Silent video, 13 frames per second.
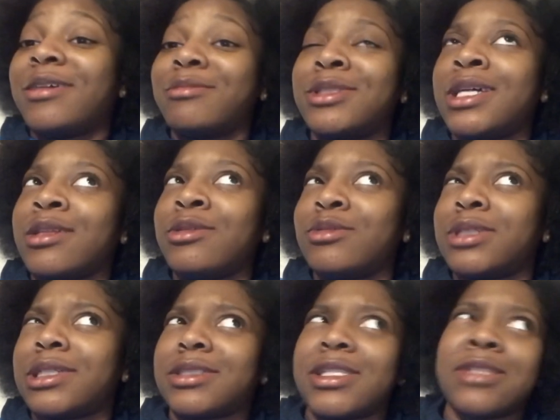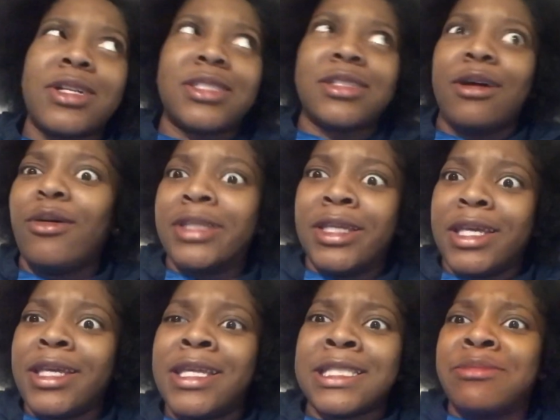it. I'm telling you, like, just watch the whole thing.
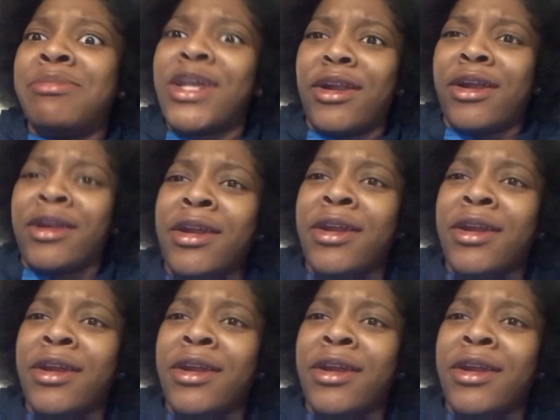It gets better.